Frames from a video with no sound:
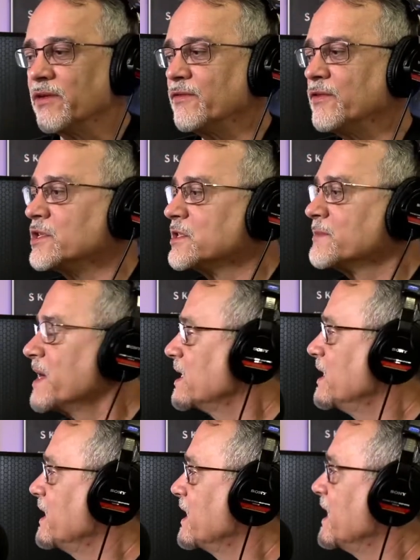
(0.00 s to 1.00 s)
If you're
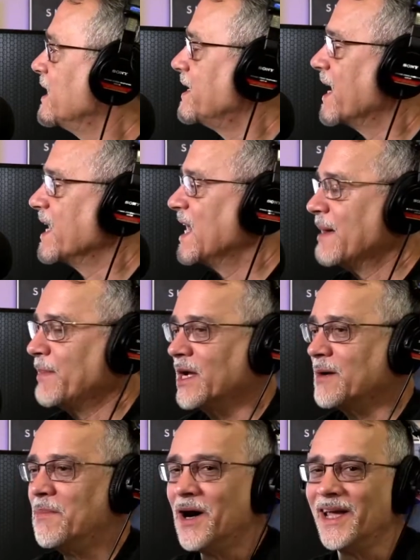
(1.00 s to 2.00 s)
expecting to get a dynamic
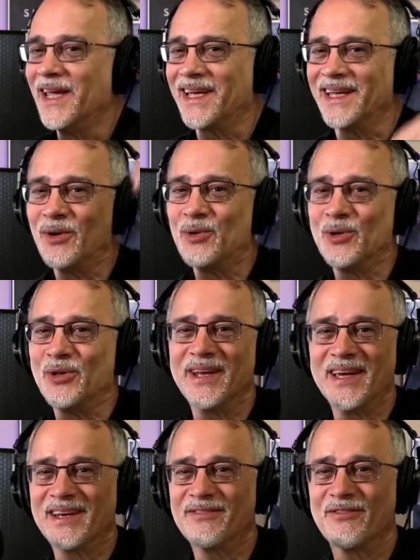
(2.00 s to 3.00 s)
mic and hold it
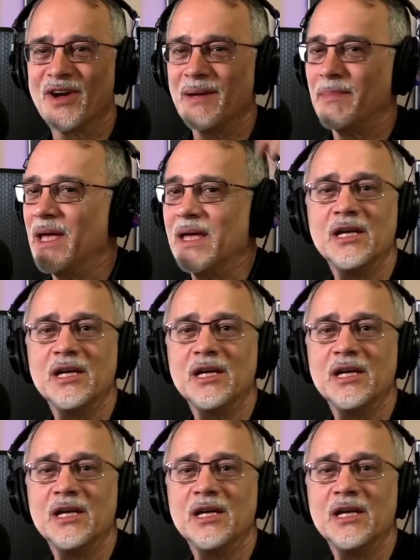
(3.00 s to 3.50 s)
out of frame,